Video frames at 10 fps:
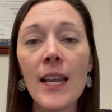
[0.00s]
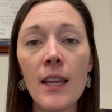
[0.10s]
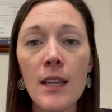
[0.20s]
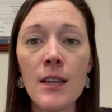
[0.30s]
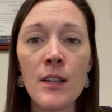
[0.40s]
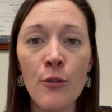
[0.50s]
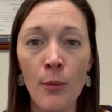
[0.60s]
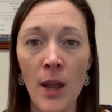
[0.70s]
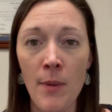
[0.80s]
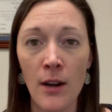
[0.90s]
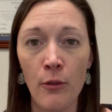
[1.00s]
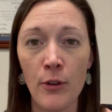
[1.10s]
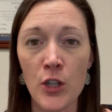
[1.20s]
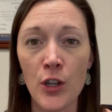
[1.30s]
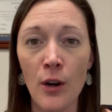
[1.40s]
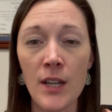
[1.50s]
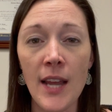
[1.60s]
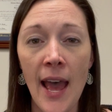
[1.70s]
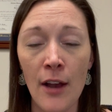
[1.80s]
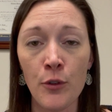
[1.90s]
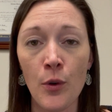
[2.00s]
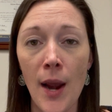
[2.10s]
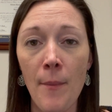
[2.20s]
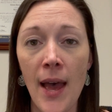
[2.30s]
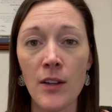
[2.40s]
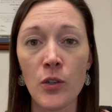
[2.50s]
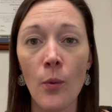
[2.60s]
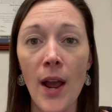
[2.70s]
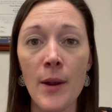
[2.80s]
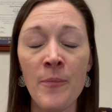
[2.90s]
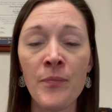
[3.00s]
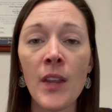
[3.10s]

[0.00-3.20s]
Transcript: easy for my beneficiaries after I pass away?